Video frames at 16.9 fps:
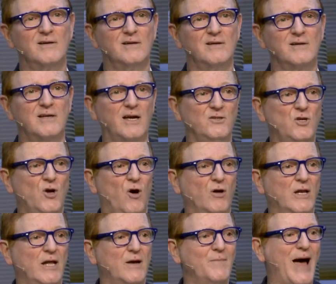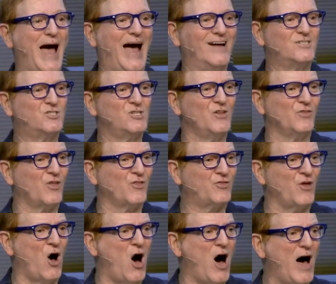Can you only imagine the
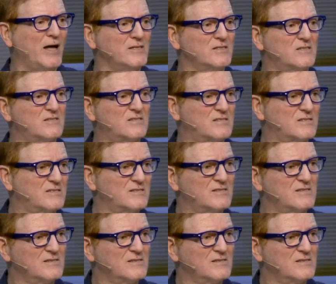thoughts